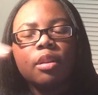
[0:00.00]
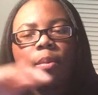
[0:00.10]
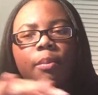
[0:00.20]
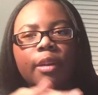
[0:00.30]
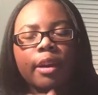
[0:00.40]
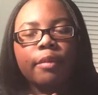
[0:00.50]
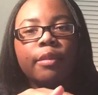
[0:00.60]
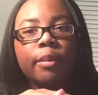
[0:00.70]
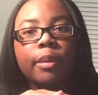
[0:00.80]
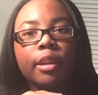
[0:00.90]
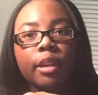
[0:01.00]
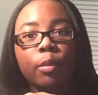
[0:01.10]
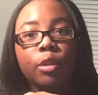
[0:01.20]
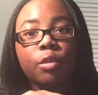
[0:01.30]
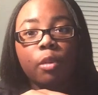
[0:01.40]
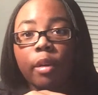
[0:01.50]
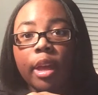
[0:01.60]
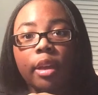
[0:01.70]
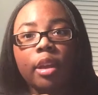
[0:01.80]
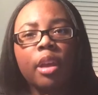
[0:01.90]
I'm not finna be dealing with you,
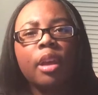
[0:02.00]
okay?